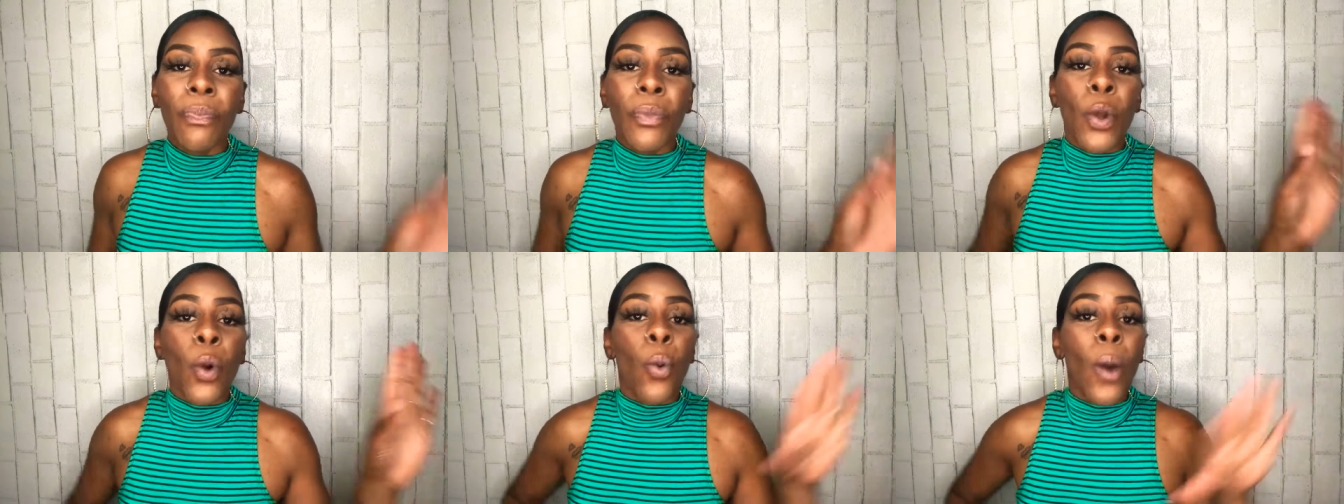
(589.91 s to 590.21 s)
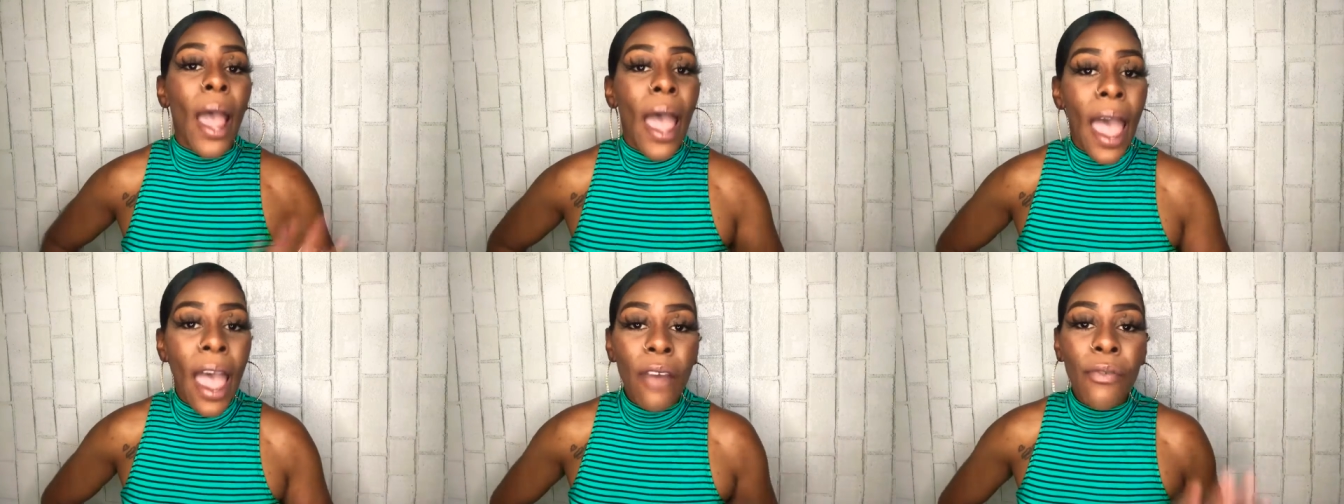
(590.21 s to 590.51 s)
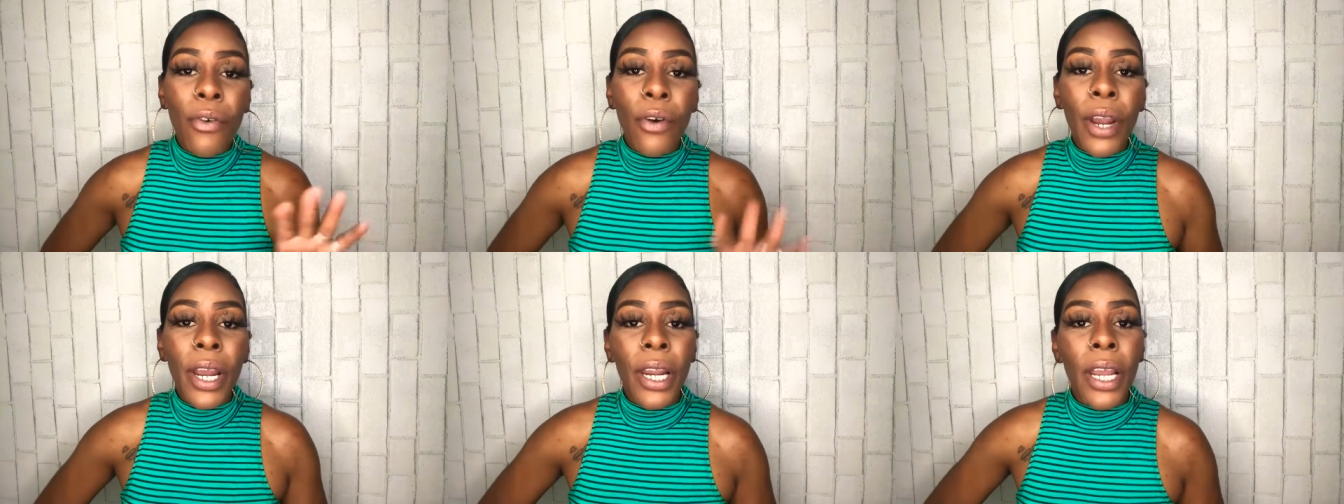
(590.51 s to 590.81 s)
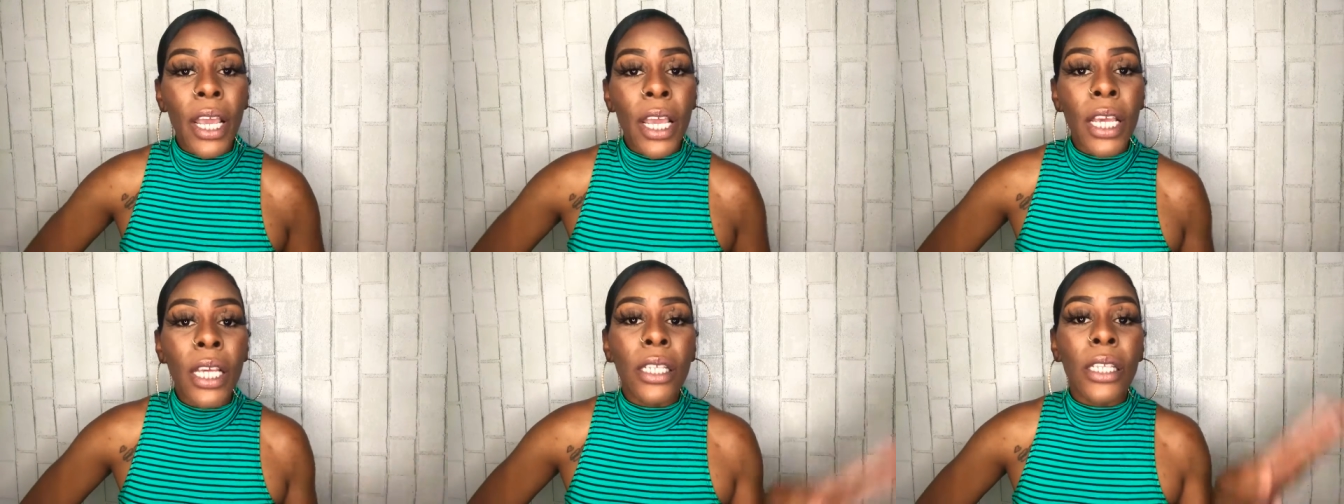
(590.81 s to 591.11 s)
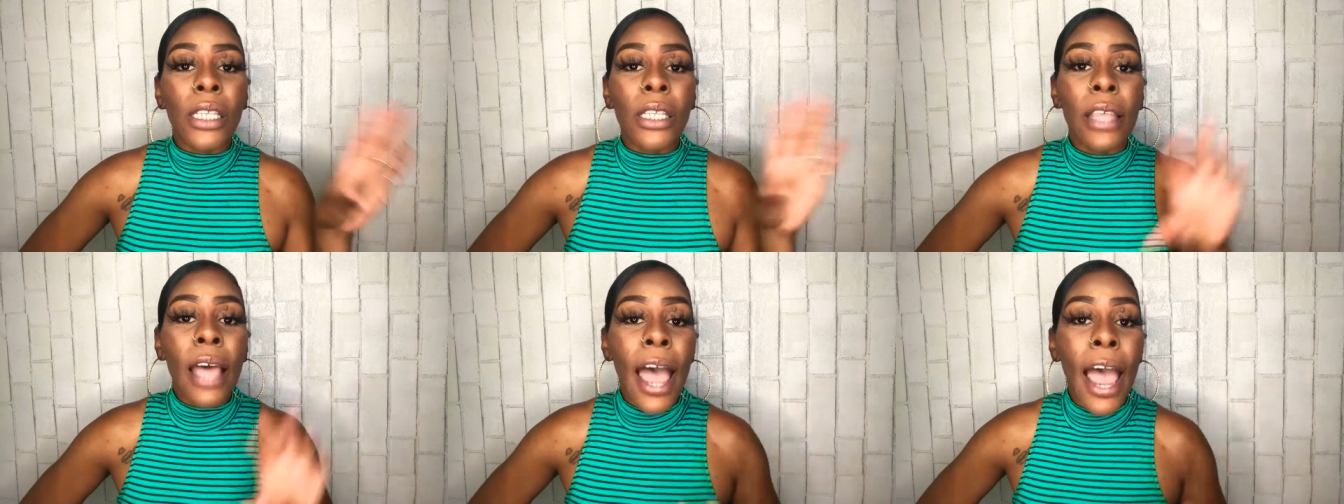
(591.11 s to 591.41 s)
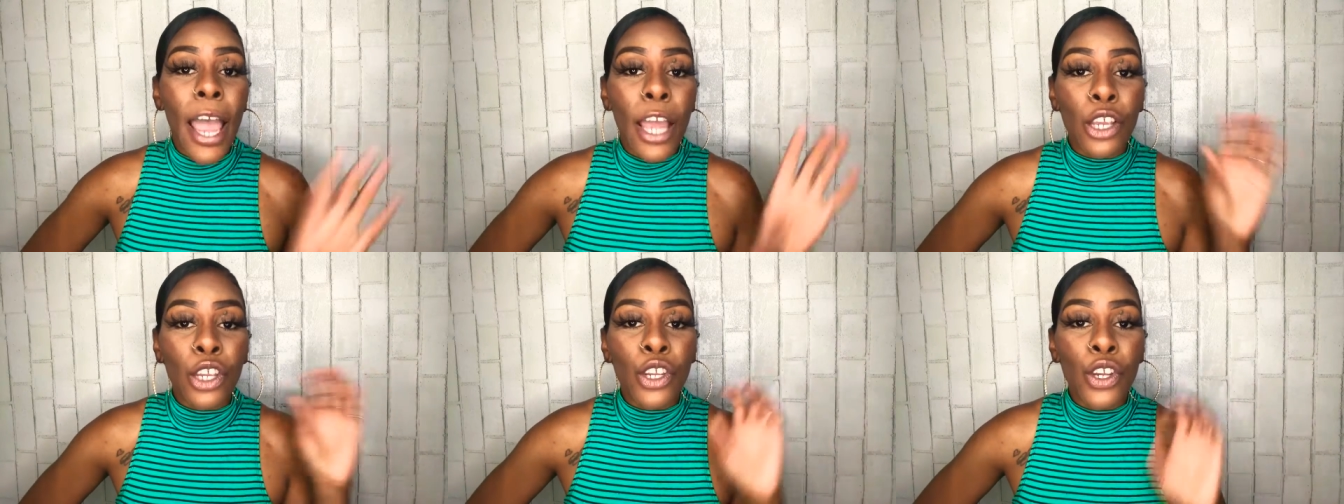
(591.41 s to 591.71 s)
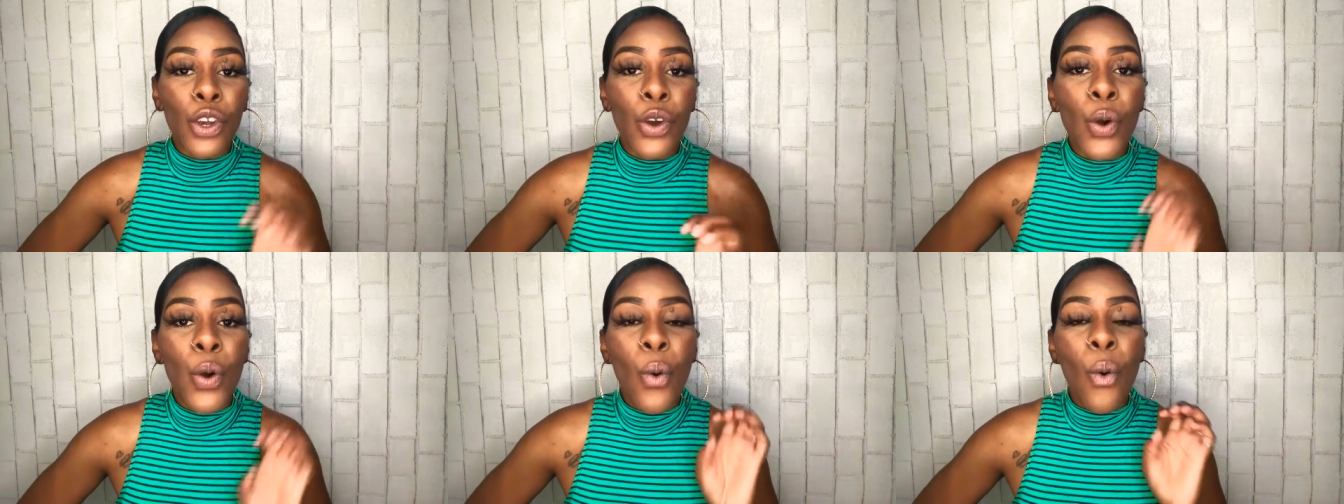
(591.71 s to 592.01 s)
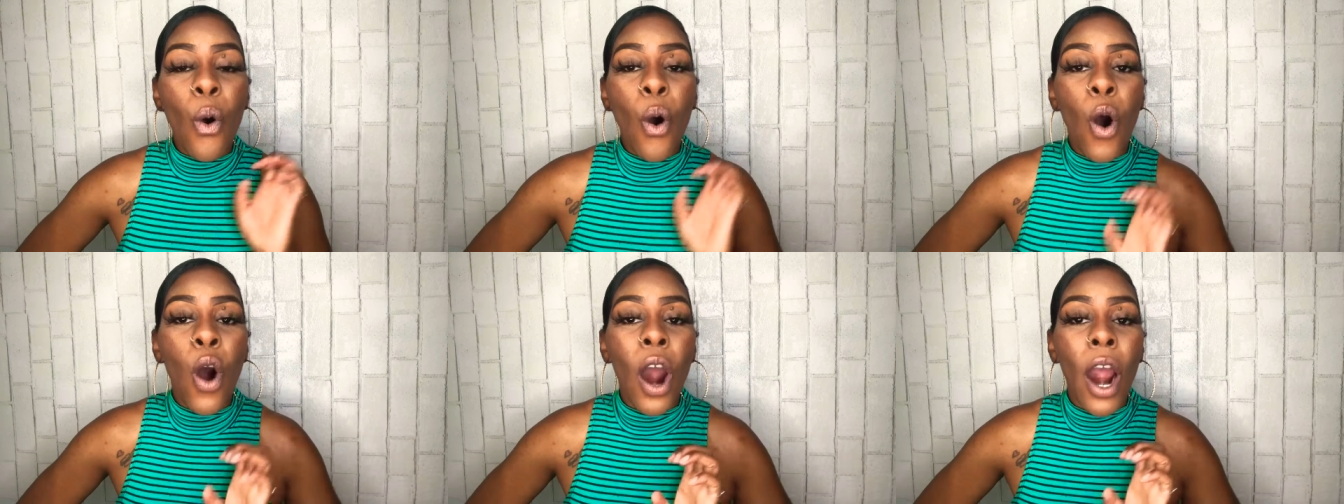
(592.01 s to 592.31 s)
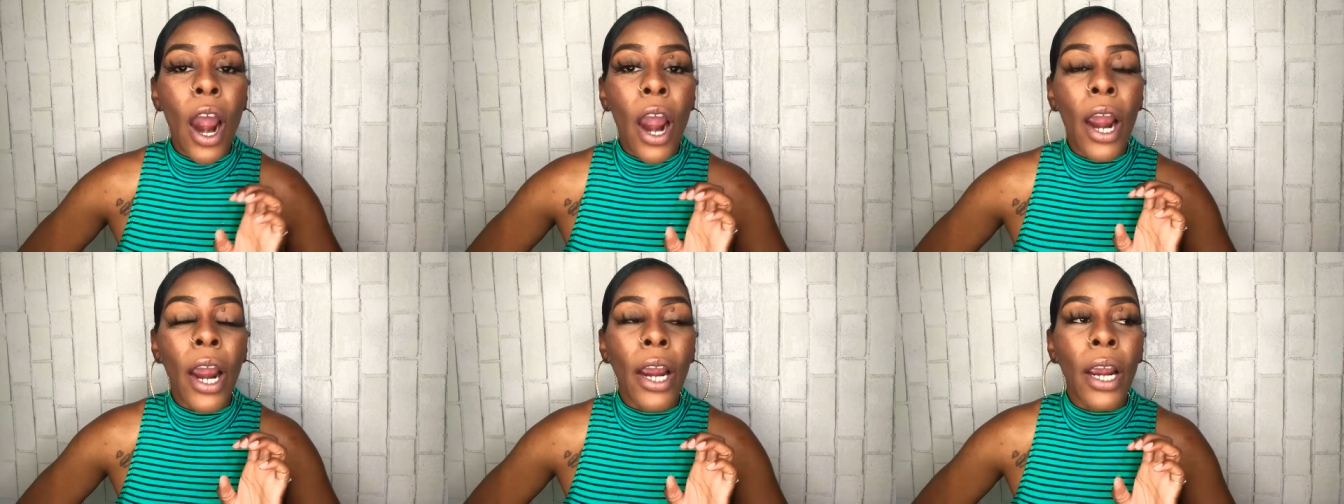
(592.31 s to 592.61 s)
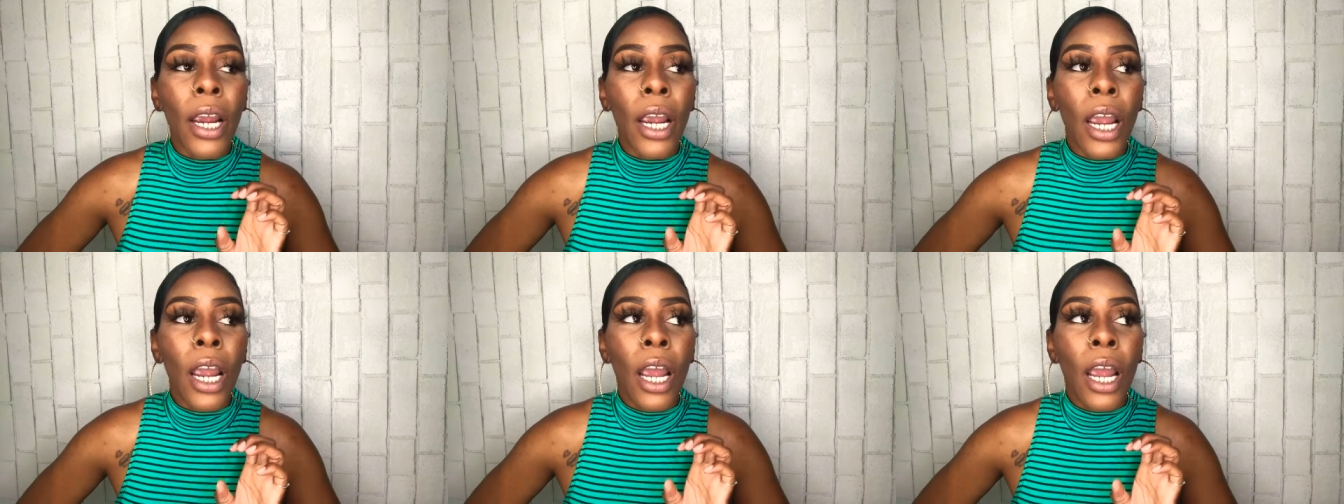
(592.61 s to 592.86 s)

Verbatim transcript: Whatever it is that you are